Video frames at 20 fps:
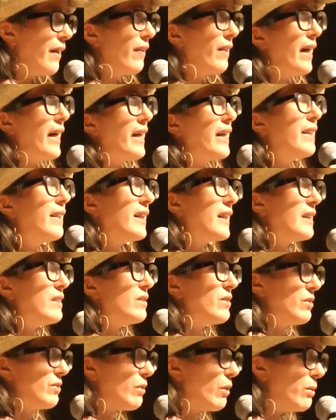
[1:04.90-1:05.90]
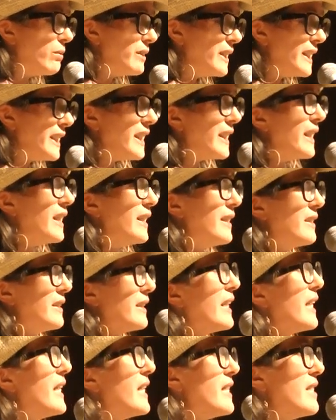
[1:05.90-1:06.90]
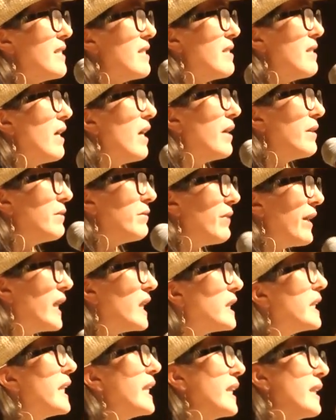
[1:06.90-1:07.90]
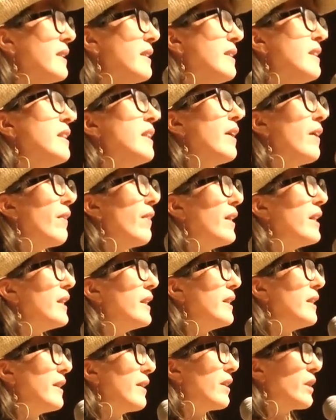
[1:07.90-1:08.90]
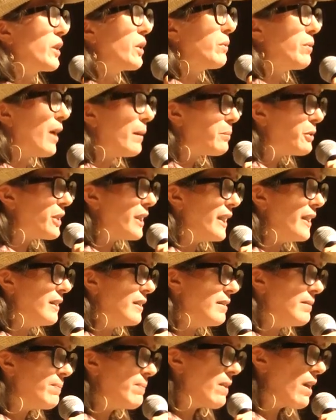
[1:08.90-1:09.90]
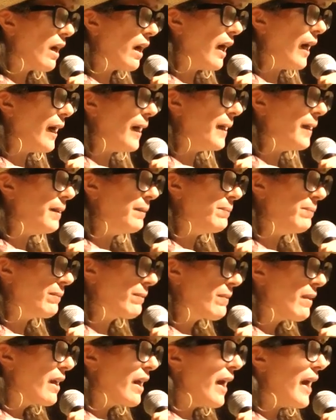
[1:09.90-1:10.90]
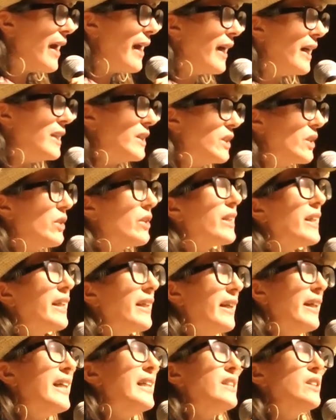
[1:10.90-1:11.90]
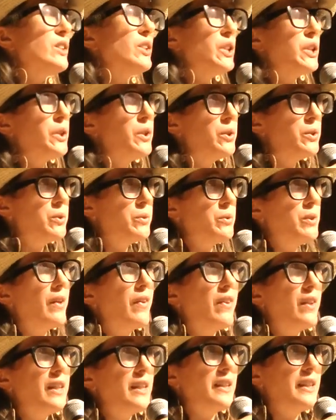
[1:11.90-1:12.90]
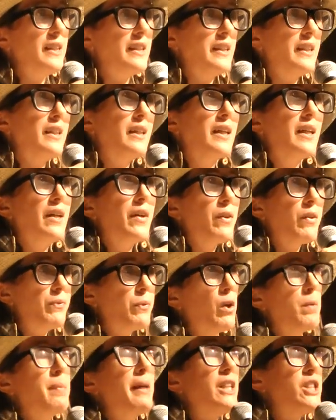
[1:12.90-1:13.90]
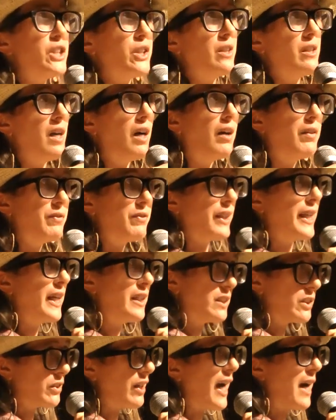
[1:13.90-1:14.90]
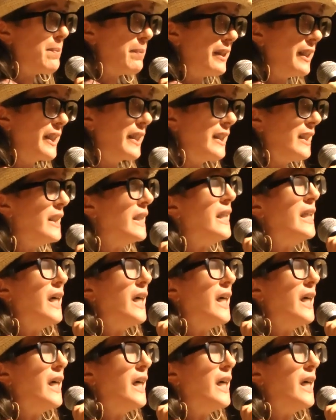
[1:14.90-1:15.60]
that I think is so needed in unveiling the corruption and looking into the formation of land grabbing